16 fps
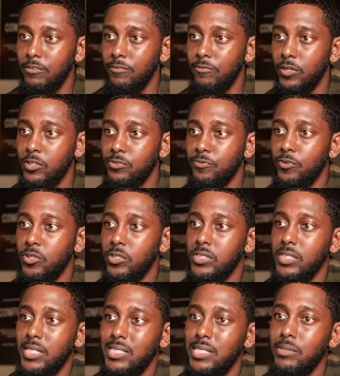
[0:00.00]
Verse 4
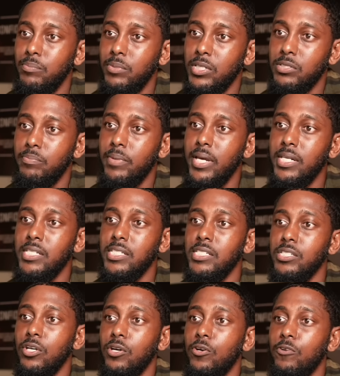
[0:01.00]
says, he must manage
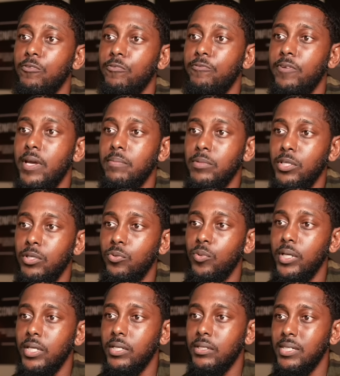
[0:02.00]
his own family
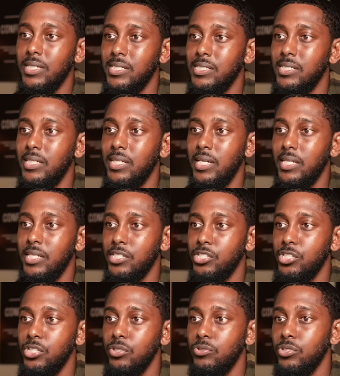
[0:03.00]
well and see that his
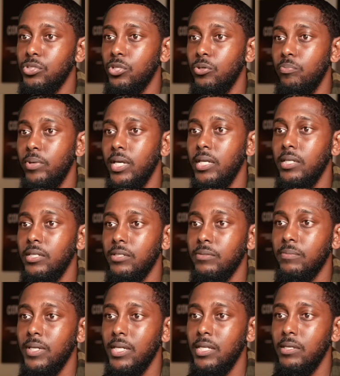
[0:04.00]
children obey
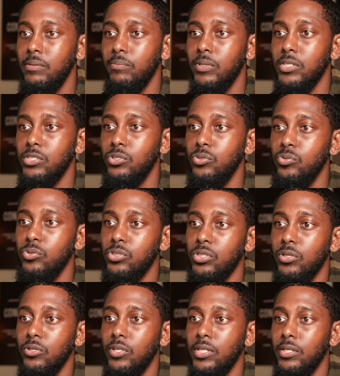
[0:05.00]
him, and he must do
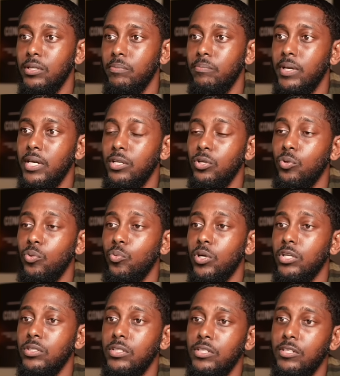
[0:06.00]
so in a manner
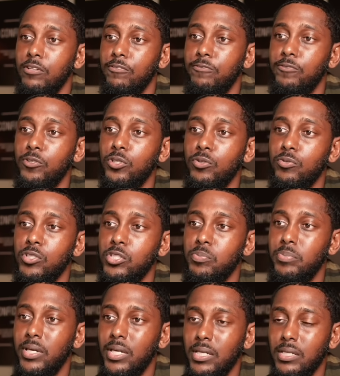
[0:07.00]
worthy of full
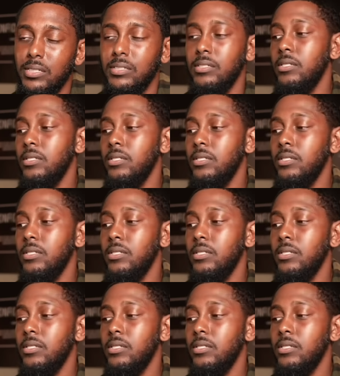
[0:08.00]
respect.